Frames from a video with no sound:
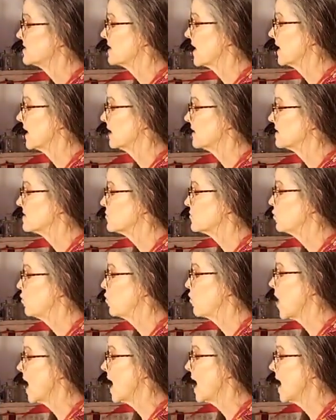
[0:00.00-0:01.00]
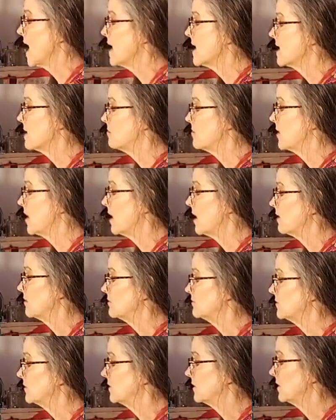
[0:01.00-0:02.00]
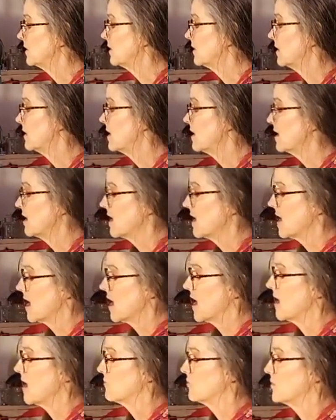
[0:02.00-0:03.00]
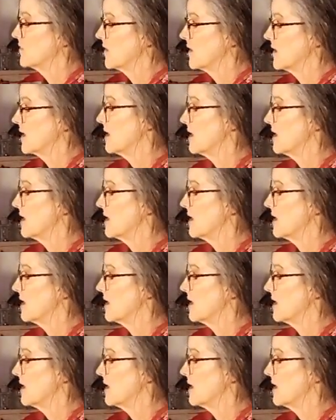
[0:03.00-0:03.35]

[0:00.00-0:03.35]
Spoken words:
like it's way above everything